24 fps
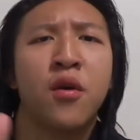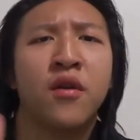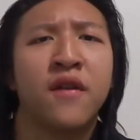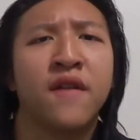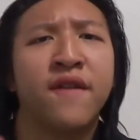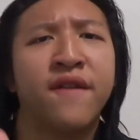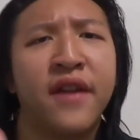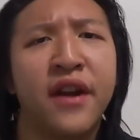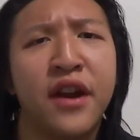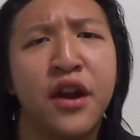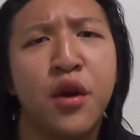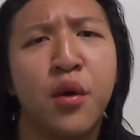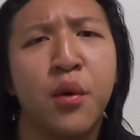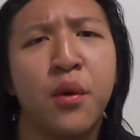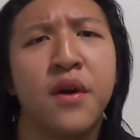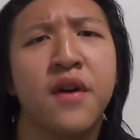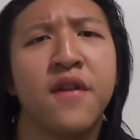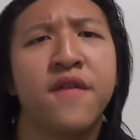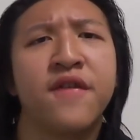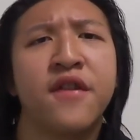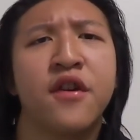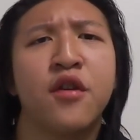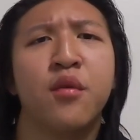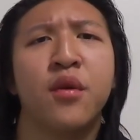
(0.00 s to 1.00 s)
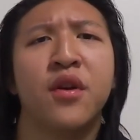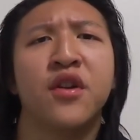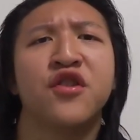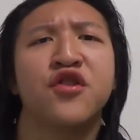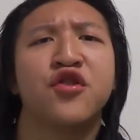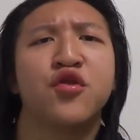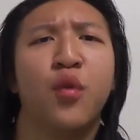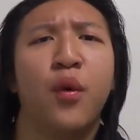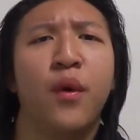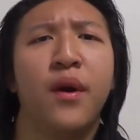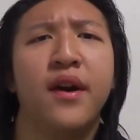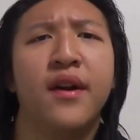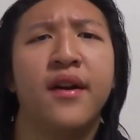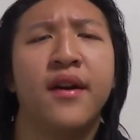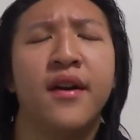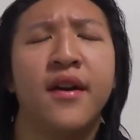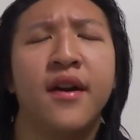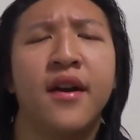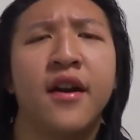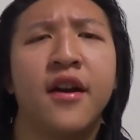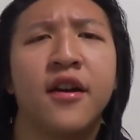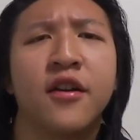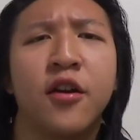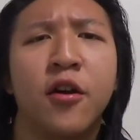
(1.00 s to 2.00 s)
the video if you enjoyed.
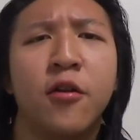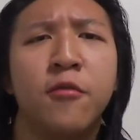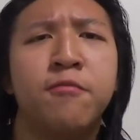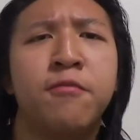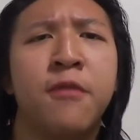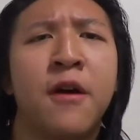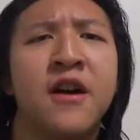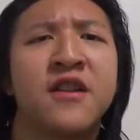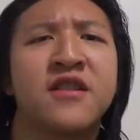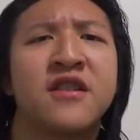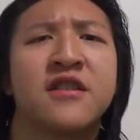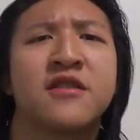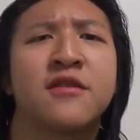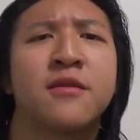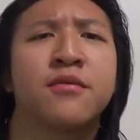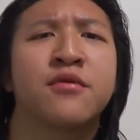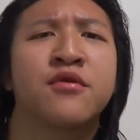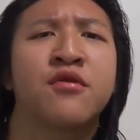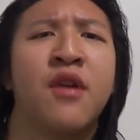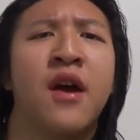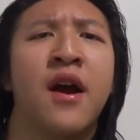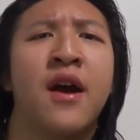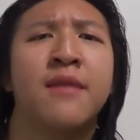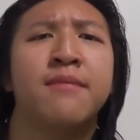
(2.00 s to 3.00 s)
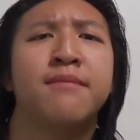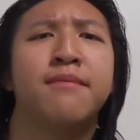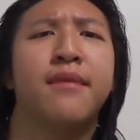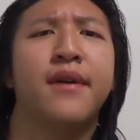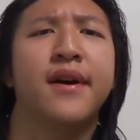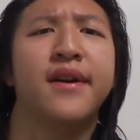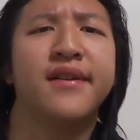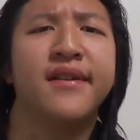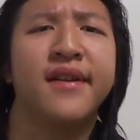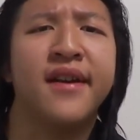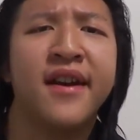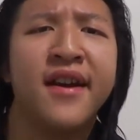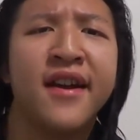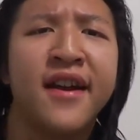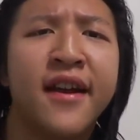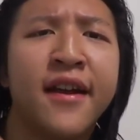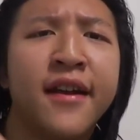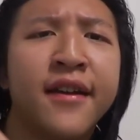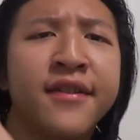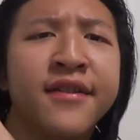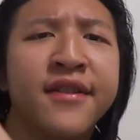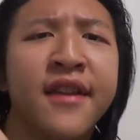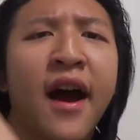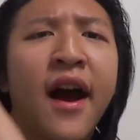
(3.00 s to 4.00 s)
Go punch the subscribe button,
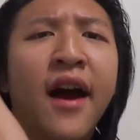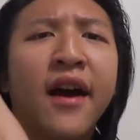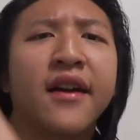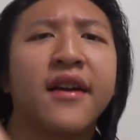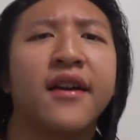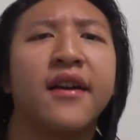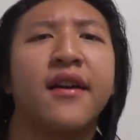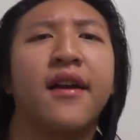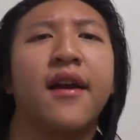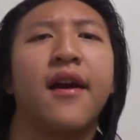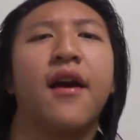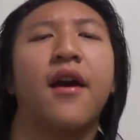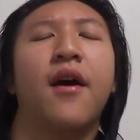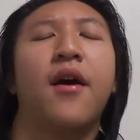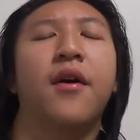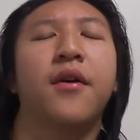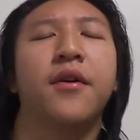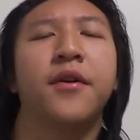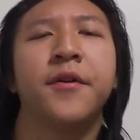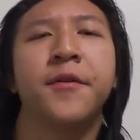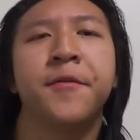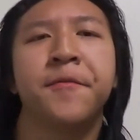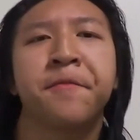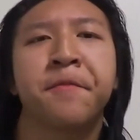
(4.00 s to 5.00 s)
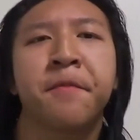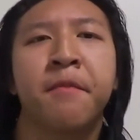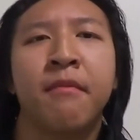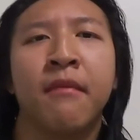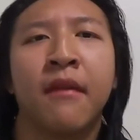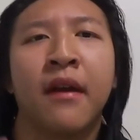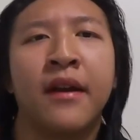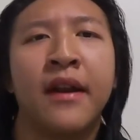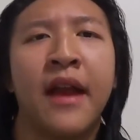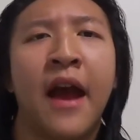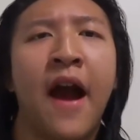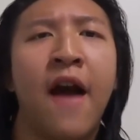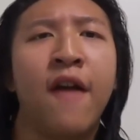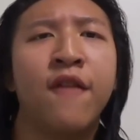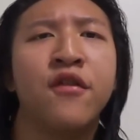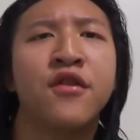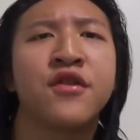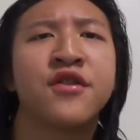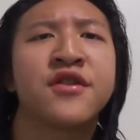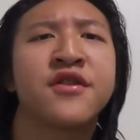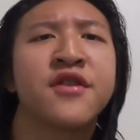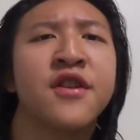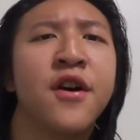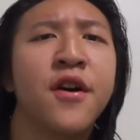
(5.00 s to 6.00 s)
knock it out, and have
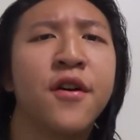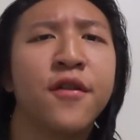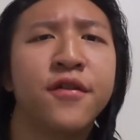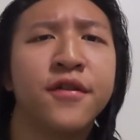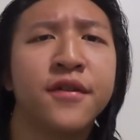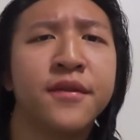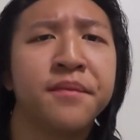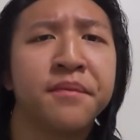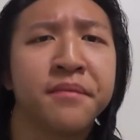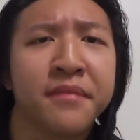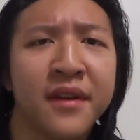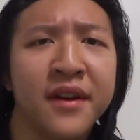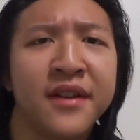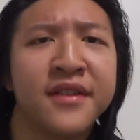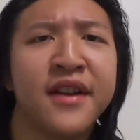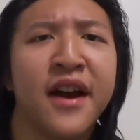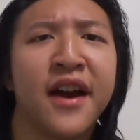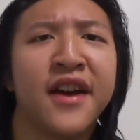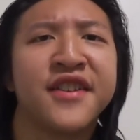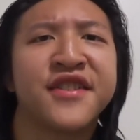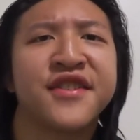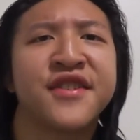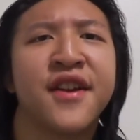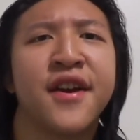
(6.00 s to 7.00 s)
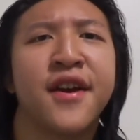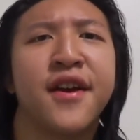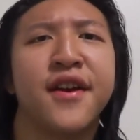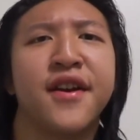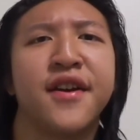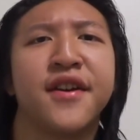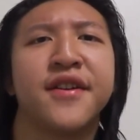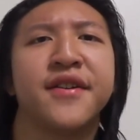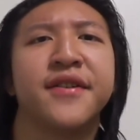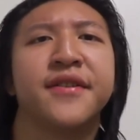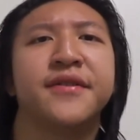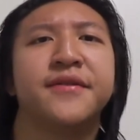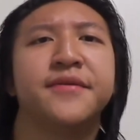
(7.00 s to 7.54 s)
yourself a nice day.